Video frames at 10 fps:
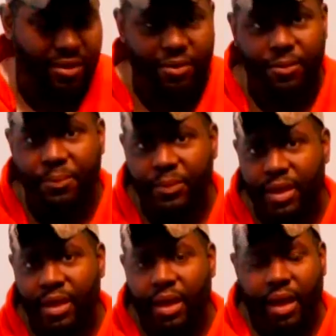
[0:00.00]
little
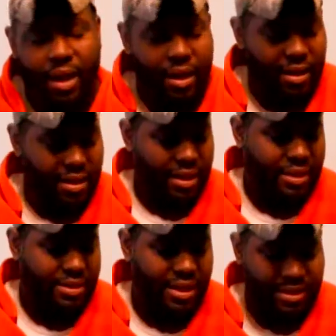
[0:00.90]

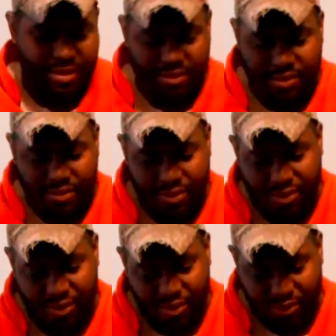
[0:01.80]
adjusters
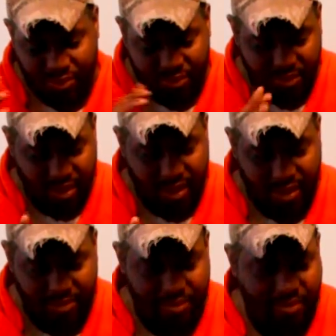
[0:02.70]
to
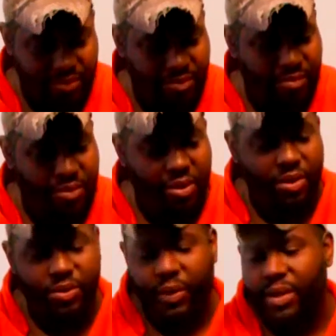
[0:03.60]

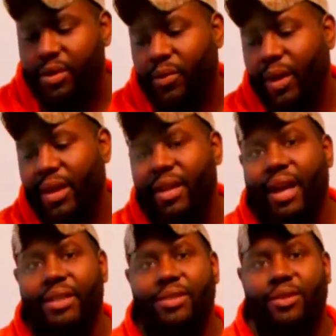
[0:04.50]
use with your red
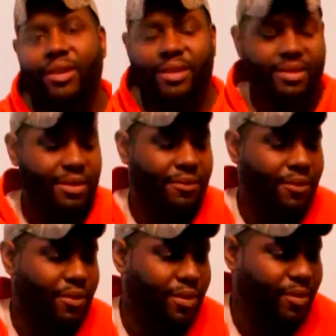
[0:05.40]
dot so you can see
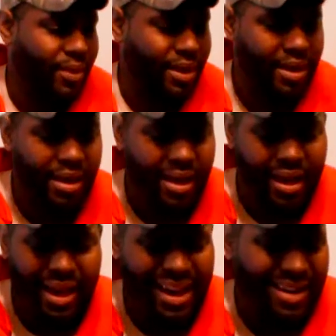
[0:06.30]
further, but
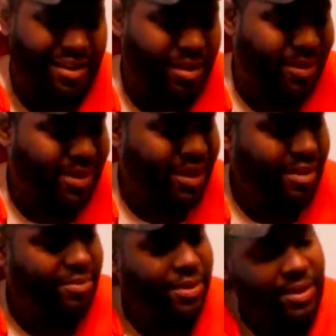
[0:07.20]
I don't know about
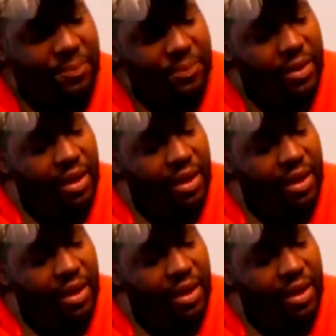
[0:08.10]
that. But